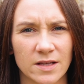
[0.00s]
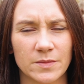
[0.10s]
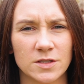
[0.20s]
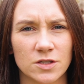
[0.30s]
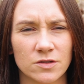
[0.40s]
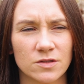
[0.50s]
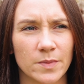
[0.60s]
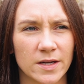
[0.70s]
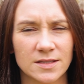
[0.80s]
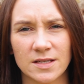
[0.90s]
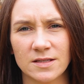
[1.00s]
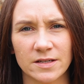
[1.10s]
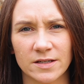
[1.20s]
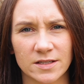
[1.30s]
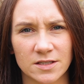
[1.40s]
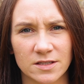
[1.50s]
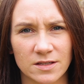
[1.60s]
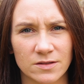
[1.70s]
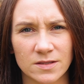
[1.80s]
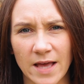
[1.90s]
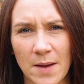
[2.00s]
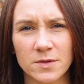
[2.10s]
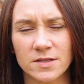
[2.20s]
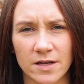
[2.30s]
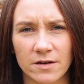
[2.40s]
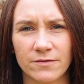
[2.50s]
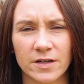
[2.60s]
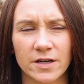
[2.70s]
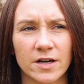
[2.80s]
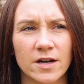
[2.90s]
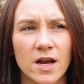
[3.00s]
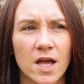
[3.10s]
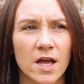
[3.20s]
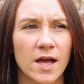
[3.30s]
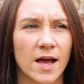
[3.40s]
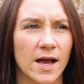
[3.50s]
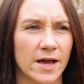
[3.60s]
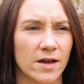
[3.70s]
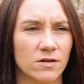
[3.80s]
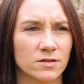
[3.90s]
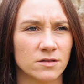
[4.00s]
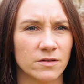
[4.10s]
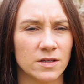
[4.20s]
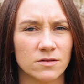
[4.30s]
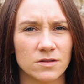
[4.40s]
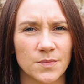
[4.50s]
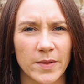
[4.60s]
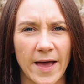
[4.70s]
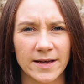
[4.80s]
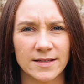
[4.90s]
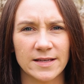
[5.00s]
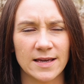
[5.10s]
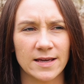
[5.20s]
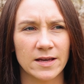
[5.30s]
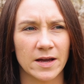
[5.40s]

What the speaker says: lemon juice, but it's easier to just use the apple cider vinegar. I also use black tea.